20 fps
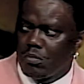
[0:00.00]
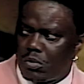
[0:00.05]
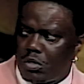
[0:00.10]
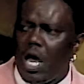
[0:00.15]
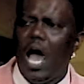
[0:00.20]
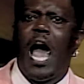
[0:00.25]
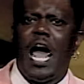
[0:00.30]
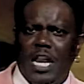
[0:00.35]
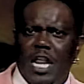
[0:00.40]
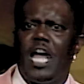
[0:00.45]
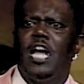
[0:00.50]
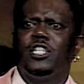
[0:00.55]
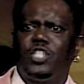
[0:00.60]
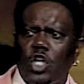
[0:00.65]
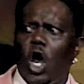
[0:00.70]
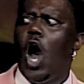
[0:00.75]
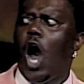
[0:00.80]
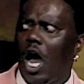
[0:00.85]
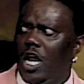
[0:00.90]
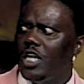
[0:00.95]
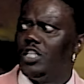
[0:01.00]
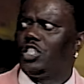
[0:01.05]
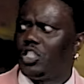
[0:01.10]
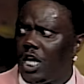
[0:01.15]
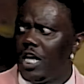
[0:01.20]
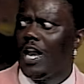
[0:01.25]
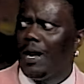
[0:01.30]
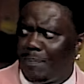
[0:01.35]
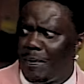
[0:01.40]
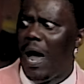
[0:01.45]
Kind of enjoyed this
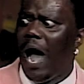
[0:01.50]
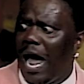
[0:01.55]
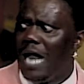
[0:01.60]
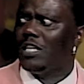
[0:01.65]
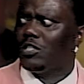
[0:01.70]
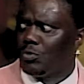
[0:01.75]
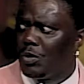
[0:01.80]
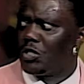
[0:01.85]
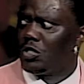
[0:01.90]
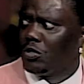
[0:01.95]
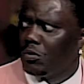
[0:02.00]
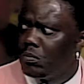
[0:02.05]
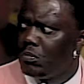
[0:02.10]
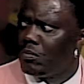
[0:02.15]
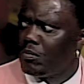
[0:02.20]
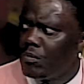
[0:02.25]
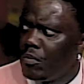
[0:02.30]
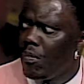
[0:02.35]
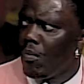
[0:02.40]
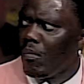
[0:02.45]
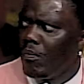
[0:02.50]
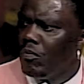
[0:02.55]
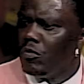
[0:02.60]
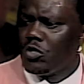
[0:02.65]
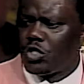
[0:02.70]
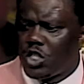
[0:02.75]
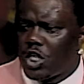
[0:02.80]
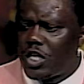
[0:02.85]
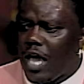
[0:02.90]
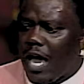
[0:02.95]
shit, to be honest with you.
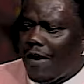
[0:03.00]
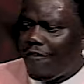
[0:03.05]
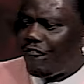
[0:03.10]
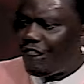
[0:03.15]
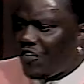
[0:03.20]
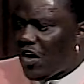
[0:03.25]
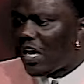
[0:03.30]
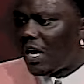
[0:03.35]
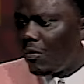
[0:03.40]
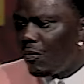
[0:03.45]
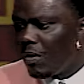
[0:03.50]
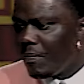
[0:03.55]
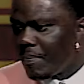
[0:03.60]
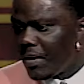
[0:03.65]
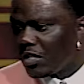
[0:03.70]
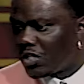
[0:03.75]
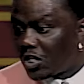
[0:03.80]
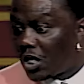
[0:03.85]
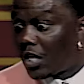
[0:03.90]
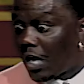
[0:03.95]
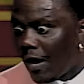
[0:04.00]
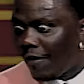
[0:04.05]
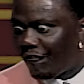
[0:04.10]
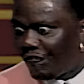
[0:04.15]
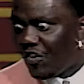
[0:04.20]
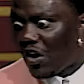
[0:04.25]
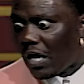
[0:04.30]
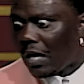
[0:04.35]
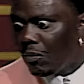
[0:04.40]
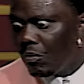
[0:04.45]
She kept fucking with me. She kept
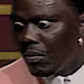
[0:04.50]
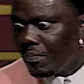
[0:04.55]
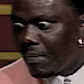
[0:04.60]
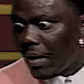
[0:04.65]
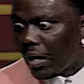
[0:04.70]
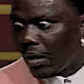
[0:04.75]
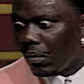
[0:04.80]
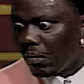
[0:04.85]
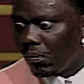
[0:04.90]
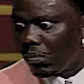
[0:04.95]
fucking with me.